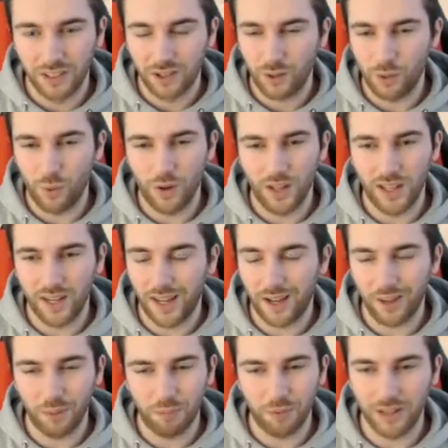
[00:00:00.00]
call it in,
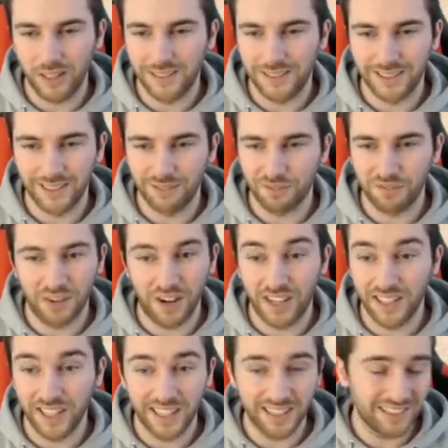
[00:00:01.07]
how the police didn't
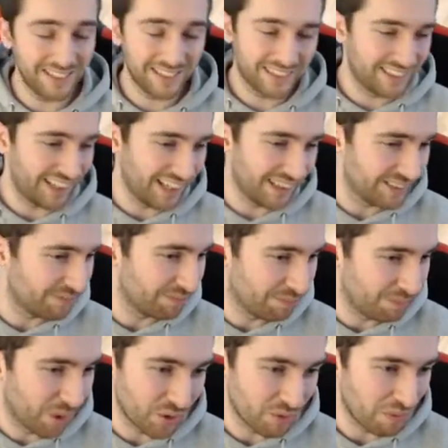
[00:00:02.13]
find it, it, it
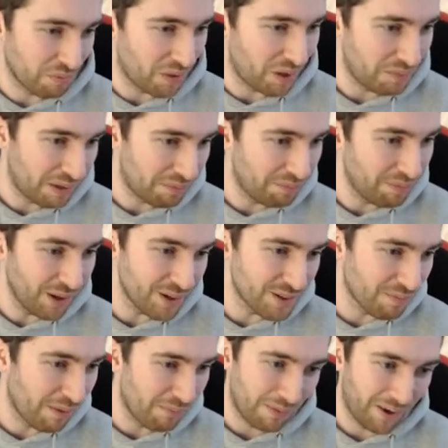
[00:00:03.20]
blows my mind, man.
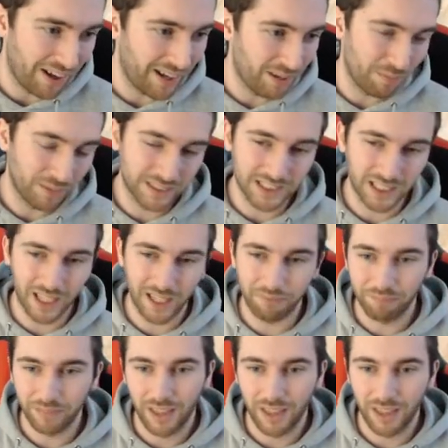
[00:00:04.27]
Blows my mind, but uh,